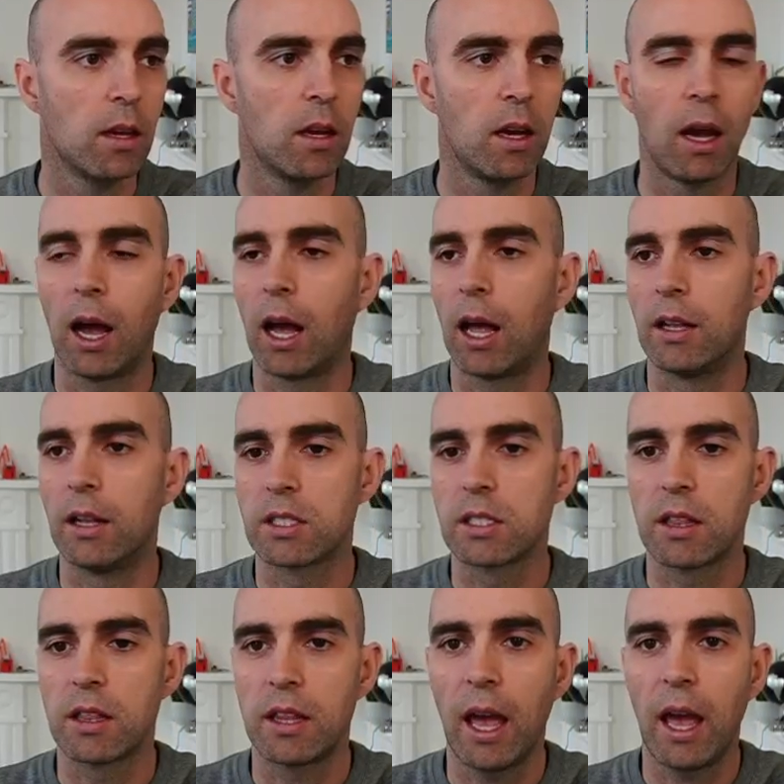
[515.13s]
And
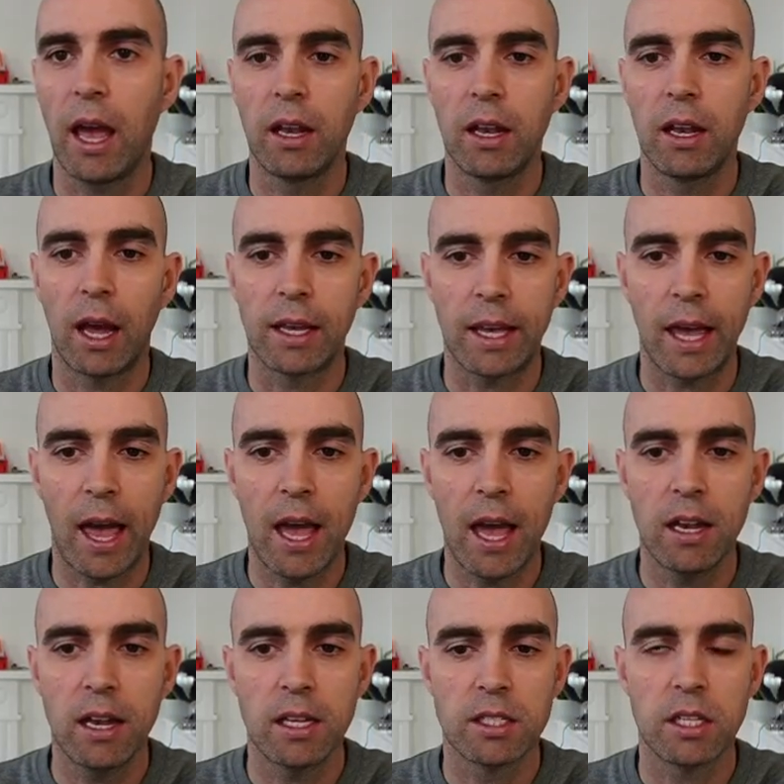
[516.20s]
then again
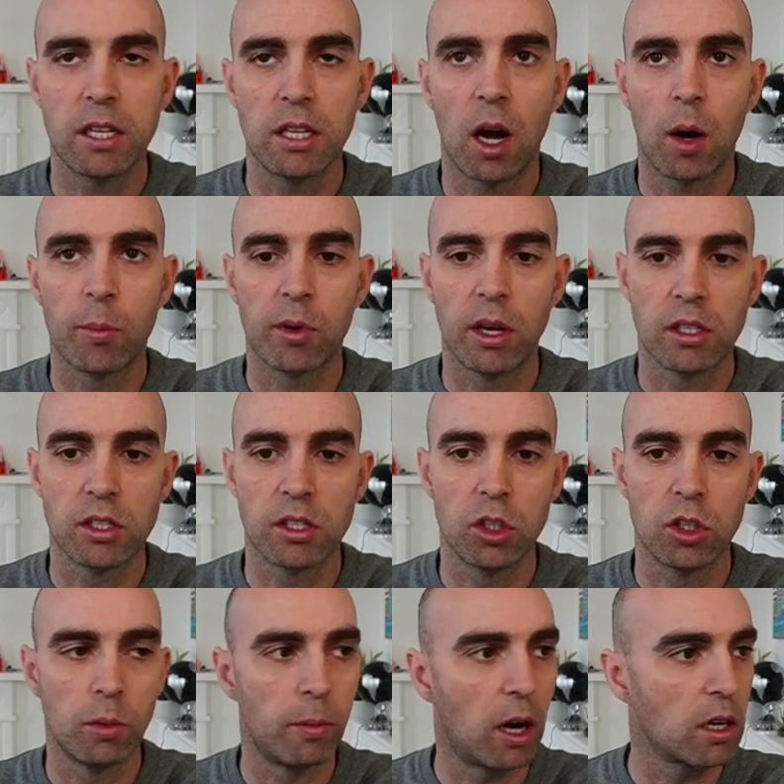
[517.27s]
into the operators
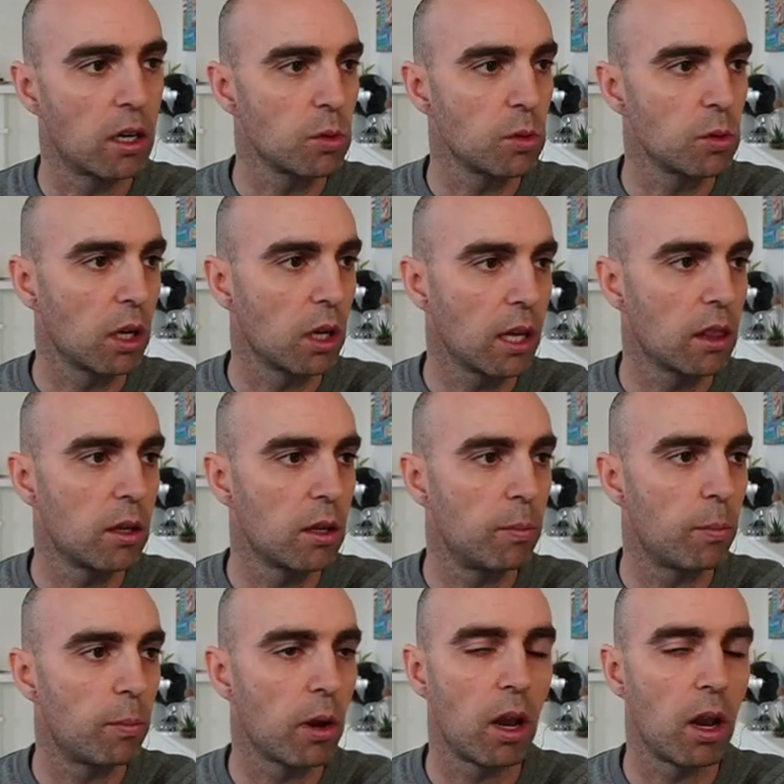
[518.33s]
toolbox, we're going to get the
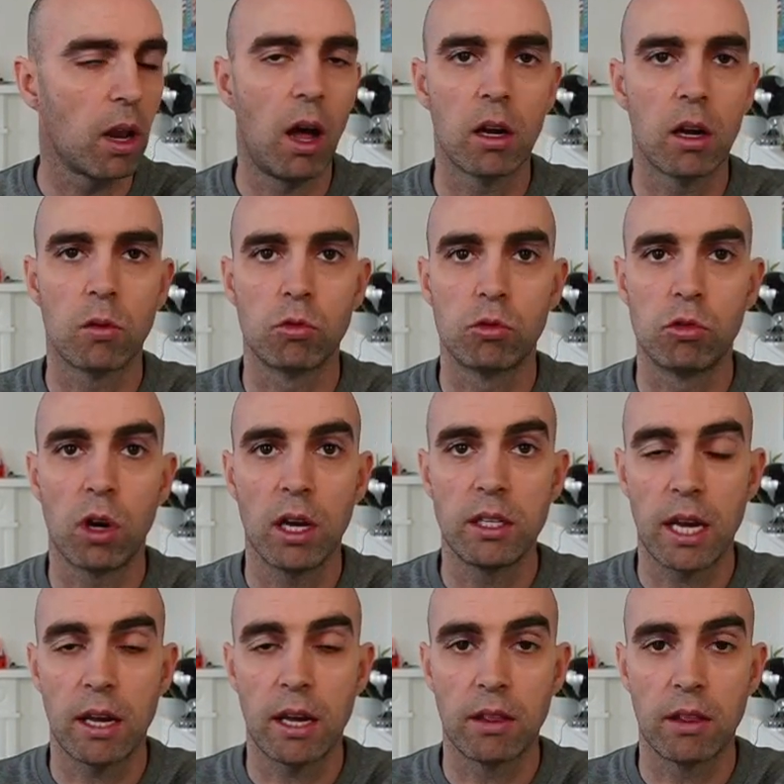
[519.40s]
block right
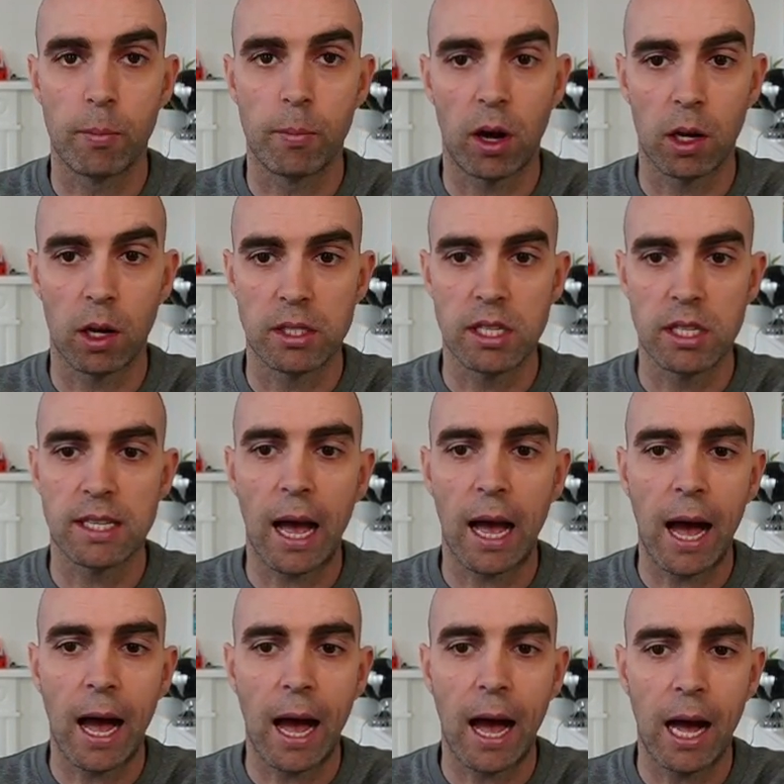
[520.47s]
down the bottom. It says
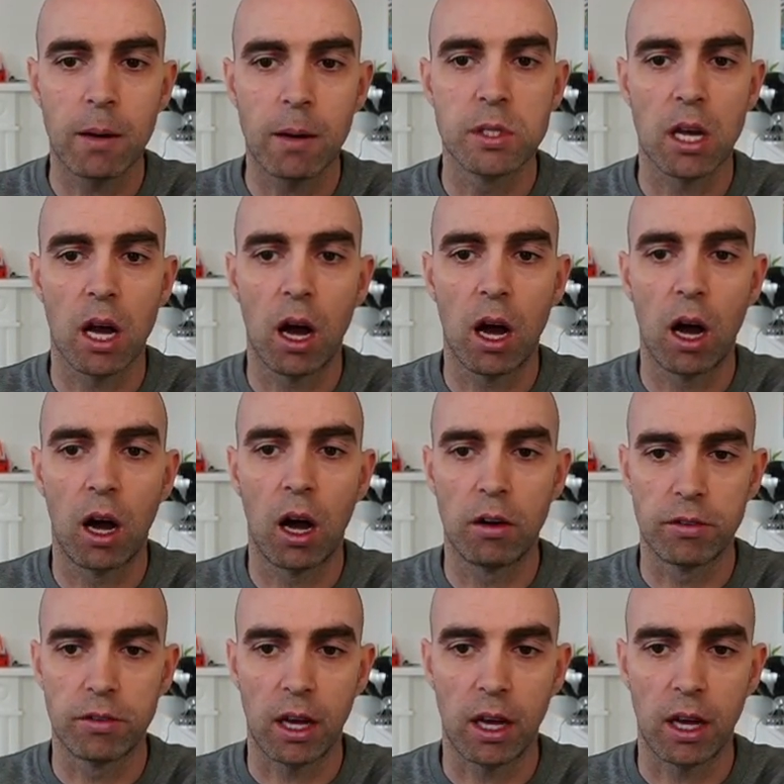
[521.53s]
abs
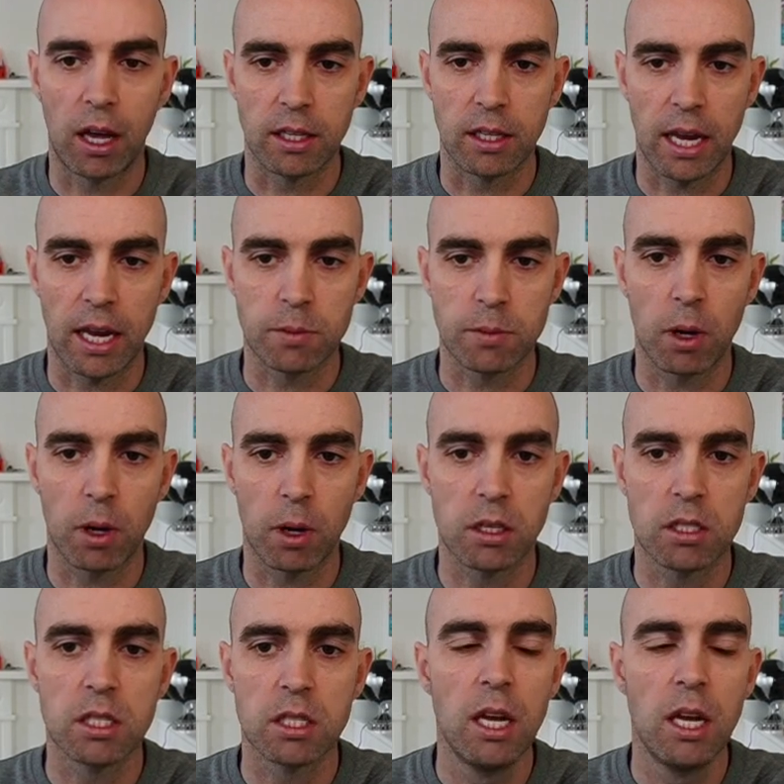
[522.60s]
of and a text
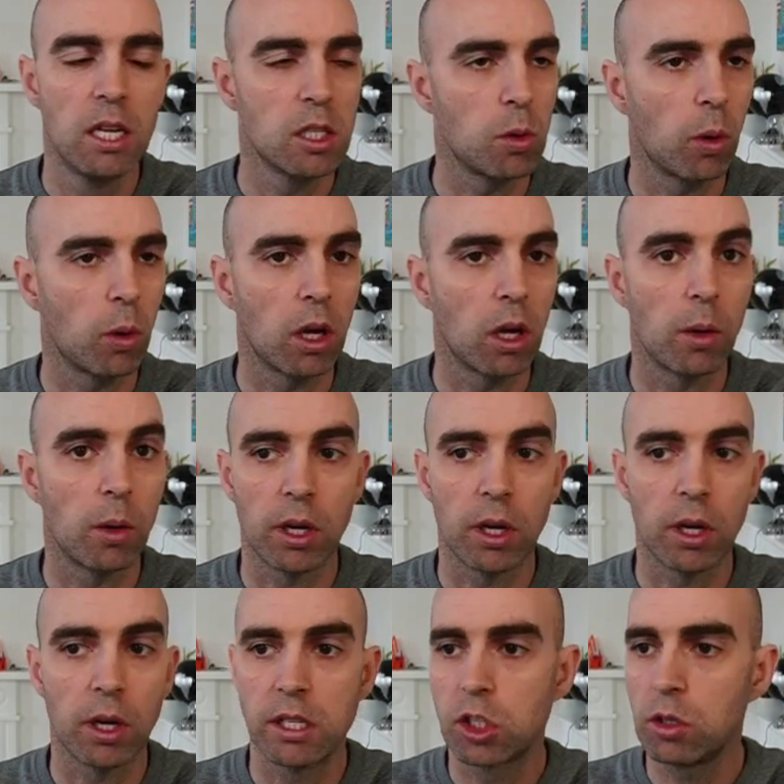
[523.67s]
box. So we're going to bring in
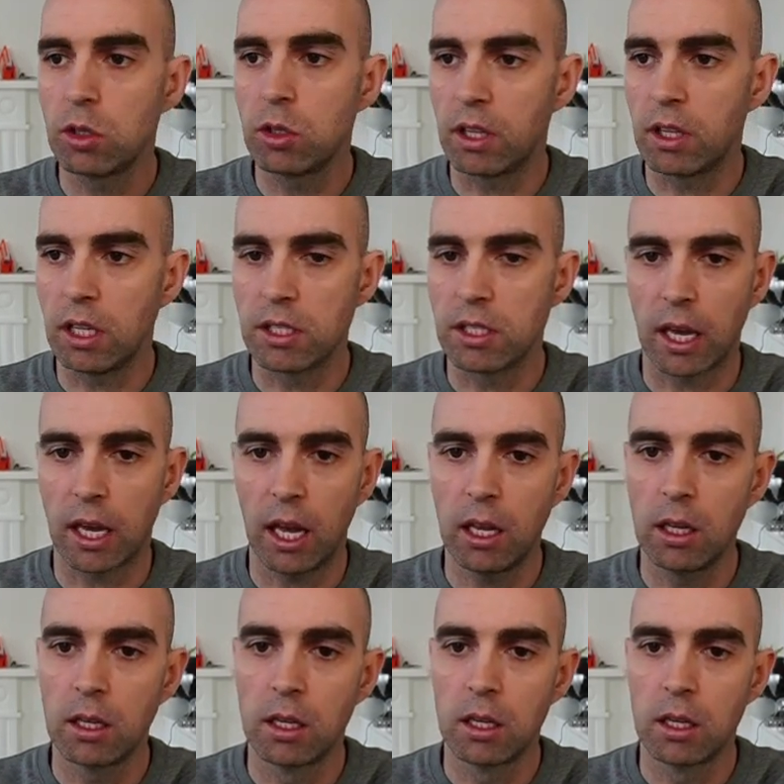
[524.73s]
2 of these again.